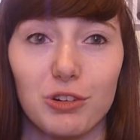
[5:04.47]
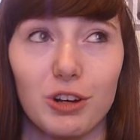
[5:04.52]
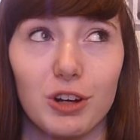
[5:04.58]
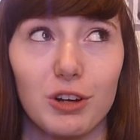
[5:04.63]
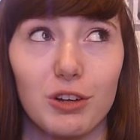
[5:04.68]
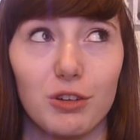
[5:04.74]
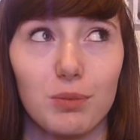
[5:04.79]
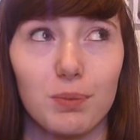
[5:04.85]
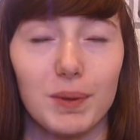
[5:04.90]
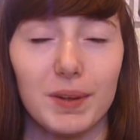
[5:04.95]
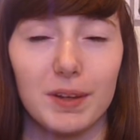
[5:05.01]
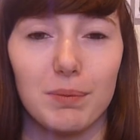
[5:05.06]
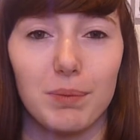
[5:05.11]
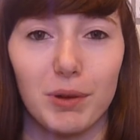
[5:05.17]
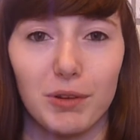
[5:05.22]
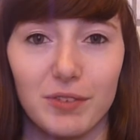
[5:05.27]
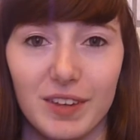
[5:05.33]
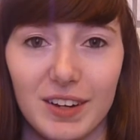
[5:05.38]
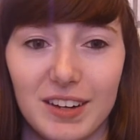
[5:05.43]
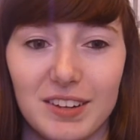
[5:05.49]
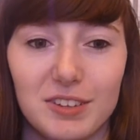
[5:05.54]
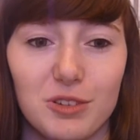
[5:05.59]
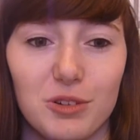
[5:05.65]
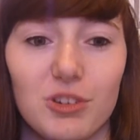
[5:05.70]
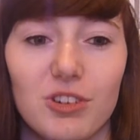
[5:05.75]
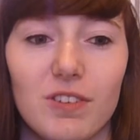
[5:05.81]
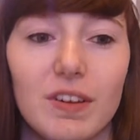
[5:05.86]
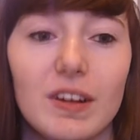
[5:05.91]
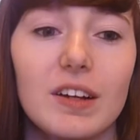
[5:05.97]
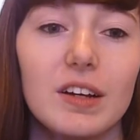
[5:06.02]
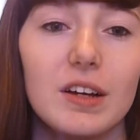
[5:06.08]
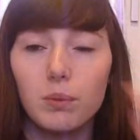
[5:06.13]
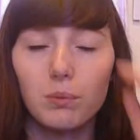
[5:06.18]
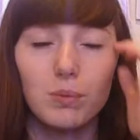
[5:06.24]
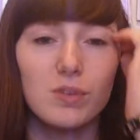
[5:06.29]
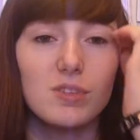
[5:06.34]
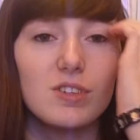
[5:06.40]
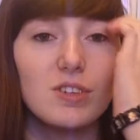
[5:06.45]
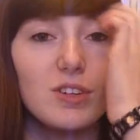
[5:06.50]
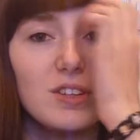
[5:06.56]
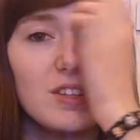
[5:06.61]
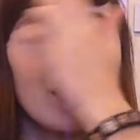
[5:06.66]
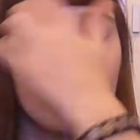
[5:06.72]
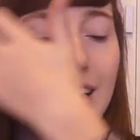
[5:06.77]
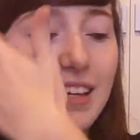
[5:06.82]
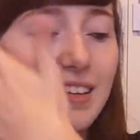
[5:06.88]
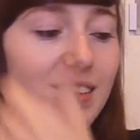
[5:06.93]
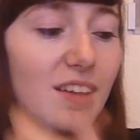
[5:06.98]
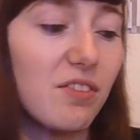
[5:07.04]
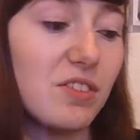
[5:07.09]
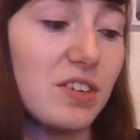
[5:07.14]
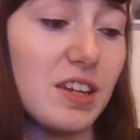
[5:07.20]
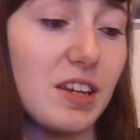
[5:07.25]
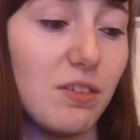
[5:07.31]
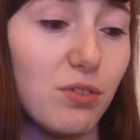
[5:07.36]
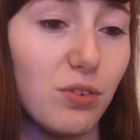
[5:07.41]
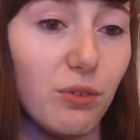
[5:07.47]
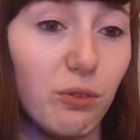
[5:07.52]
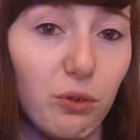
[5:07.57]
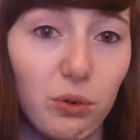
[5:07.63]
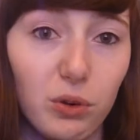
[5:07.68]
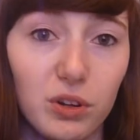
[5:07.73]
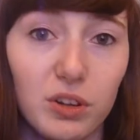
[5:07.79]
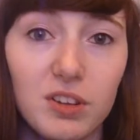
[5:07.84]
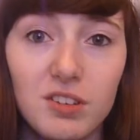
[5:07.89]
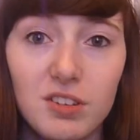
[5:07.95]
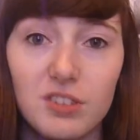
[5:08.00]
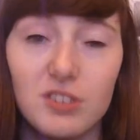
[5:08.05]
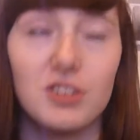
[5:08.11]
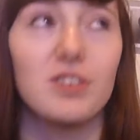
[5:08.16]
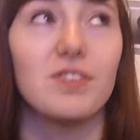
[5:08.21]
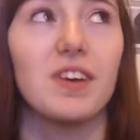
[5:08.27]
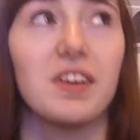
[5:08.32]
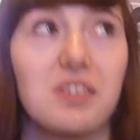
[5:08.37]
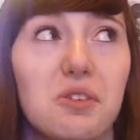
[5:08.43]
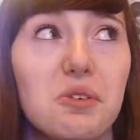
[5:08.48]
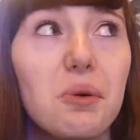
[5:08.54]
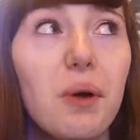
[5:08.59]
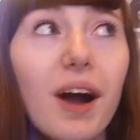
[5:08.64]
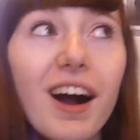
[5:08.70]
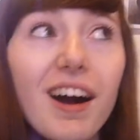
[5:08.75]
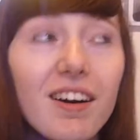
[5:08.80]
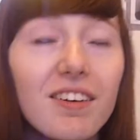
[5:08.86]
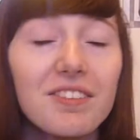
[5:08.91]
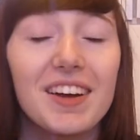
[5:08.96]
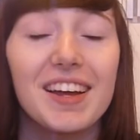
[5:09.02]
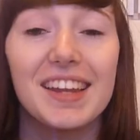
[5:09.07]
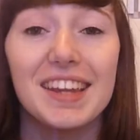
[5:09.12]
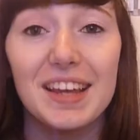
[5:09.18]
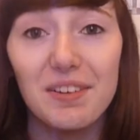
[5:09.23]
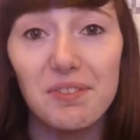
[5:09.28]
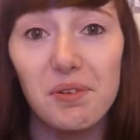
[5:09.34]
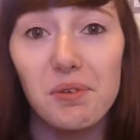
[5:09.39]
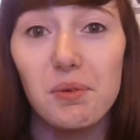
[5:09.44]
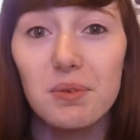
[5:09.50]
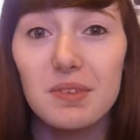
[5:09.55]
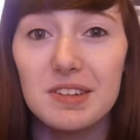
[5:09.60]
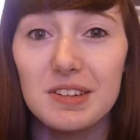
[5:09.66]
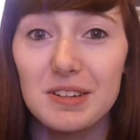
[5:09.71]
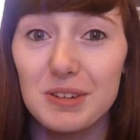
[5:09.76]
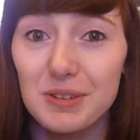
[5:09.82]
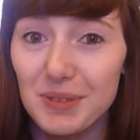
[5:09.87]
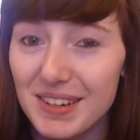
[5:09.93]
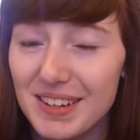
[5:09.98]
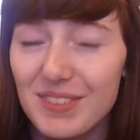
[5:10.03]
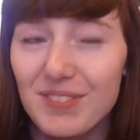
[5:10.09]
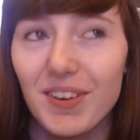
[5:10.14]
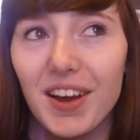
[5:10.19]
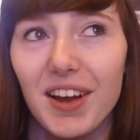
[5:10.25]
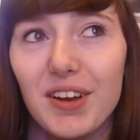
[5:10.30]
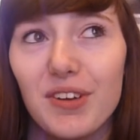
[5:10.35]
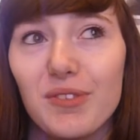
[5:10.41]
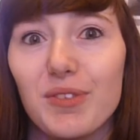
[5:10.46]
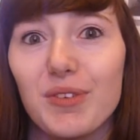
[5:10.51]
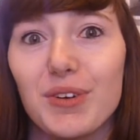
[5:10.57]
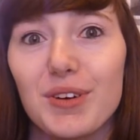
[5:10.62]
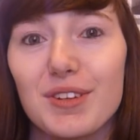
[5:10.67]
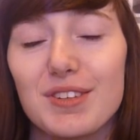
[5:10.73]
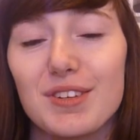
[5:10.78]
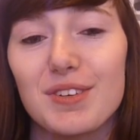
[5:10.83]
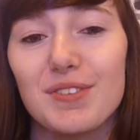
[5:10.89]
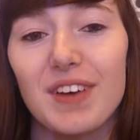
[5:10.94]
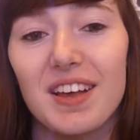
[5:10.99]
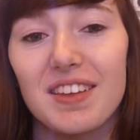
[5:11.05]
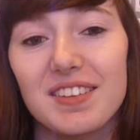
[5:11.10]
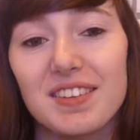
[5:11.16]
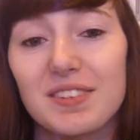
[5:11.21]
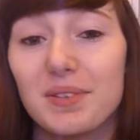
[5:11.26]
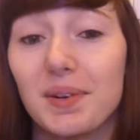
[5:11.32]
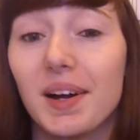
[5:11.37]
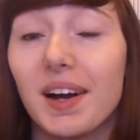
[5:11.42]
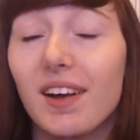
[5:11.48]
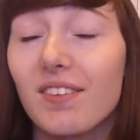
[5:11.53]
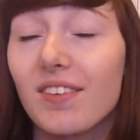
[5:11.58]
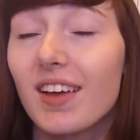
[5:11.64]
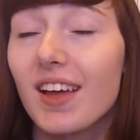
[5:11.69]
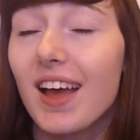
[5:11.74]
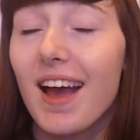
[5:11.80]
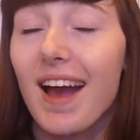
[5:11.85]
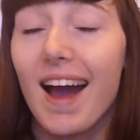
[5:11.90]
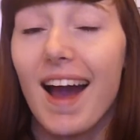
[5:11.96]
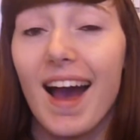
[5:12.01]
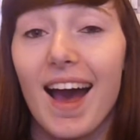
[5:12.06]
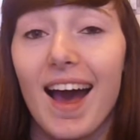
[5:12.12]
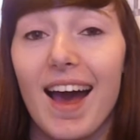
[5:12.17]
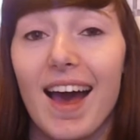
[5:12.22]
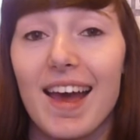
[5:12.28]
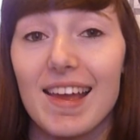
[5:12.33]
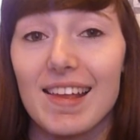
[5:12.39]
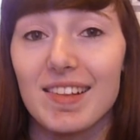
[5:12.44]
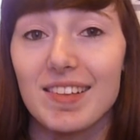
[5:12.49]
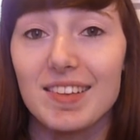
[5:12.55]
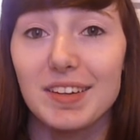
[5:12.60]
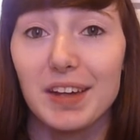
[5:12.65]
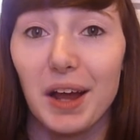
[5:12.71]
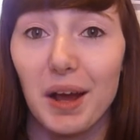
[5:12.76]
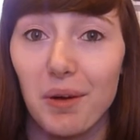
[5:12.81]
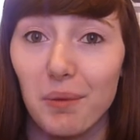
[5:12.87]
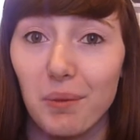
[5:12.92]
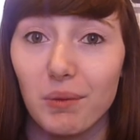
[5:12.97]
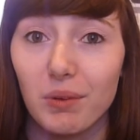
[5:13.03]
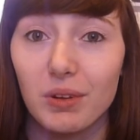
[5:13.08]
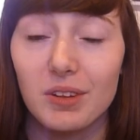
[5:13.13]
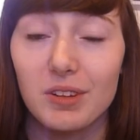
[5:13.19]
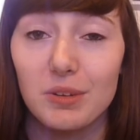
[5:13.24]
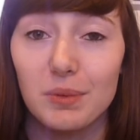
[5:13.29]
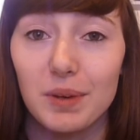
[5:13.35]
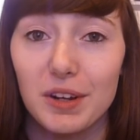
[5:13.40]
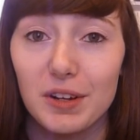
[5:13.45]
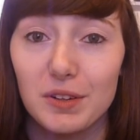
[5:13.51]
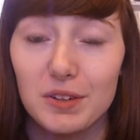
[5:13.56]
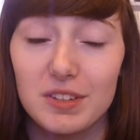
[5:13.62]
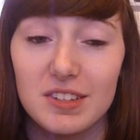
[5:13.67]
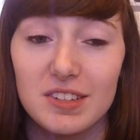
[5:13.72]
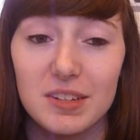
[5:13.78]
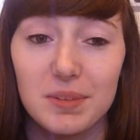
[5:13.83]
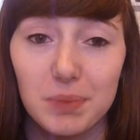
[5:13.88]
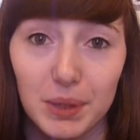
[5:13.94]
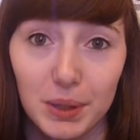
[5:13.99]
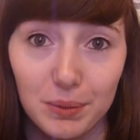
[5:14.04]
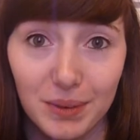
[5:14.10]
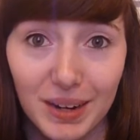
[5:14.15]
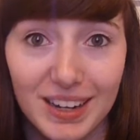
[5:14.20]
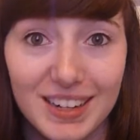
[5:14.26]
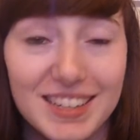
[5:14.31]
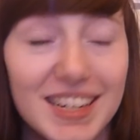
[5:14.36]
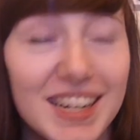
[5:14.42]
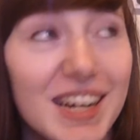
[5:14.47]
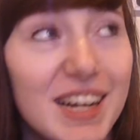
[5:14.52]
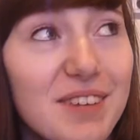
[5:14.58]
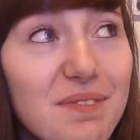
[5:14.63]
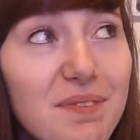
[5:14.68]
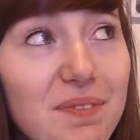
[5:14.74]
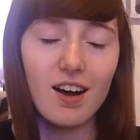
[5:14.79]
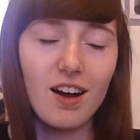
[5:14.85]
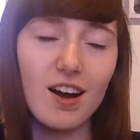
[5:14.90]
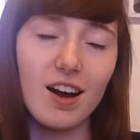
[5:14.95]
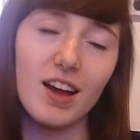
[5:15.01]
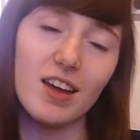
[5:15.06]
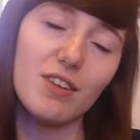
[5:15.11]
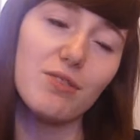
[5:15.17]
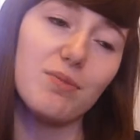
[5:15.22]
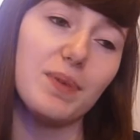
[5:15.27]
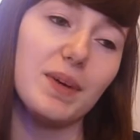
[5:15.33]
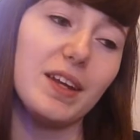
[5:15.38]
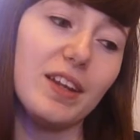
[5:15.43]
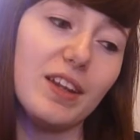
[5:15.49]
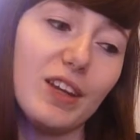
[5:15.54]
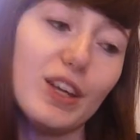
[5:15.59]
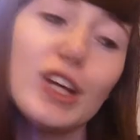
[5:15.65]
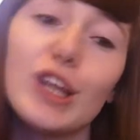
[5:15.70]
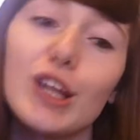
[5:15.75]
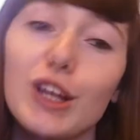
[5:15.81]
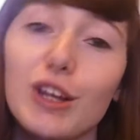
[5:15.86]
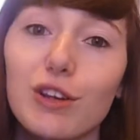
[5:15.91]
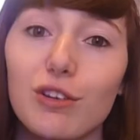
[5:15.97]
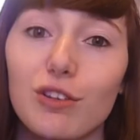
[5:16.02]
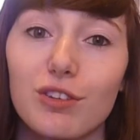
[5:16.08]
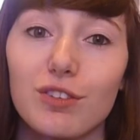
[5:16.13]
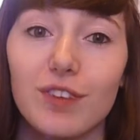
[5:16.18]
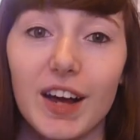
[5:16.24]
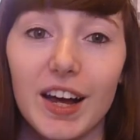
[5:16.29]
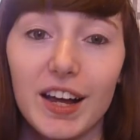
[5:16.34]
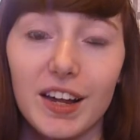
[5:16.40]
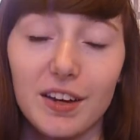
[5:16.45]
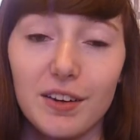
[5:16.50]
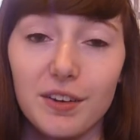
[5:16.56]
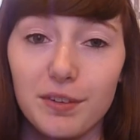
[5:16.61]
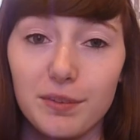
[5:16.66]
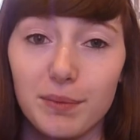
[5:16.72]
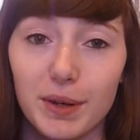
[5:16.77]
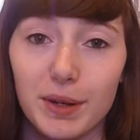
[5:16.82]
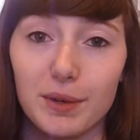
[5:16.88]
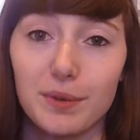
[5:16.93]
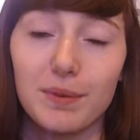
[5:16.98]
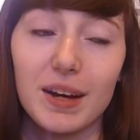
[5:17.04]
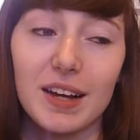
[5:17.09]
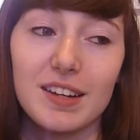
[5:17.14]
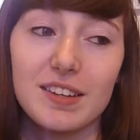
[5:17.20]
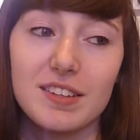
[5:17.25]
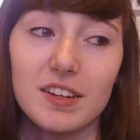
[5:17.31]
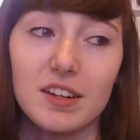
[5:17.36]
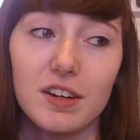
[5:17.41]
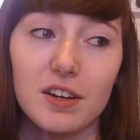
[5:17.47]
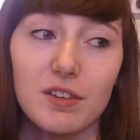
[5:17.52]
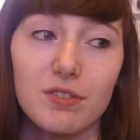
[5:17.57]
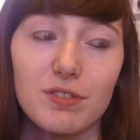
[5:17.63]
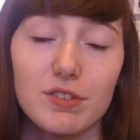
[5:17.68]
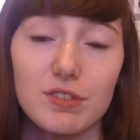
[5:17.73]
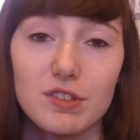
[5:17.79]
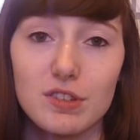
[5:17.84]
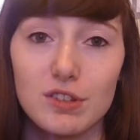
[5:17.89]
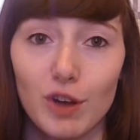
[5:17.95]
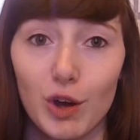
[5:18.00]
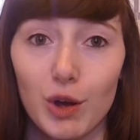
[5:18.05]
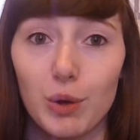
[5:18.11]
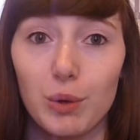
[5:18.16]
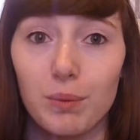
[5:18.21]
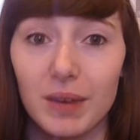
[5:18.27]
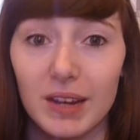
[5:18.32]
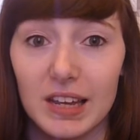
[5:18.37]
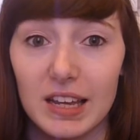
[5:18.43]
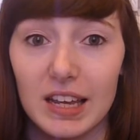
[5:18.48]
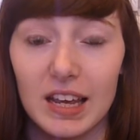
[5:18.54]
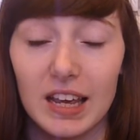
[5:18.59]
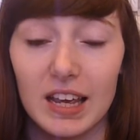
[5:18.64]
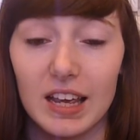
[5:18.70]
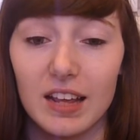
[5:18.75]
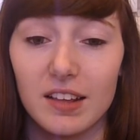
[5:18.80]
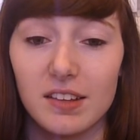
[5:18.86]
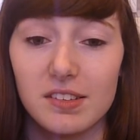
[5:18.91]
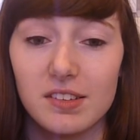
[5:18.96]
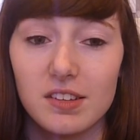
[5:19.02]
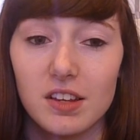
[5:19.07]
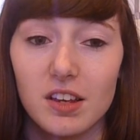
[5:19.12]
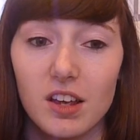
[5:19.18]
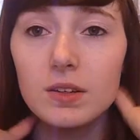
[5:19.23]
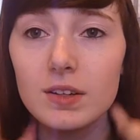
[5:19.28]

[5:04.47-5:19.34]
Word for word: shows but they're both connected to each other. One was on the 17th of August 2012 and the other one was on the 23rd of August 2012 and that was when I got to see Michael McIntyre. I've been a huge fan of Michael McIntyre for so many years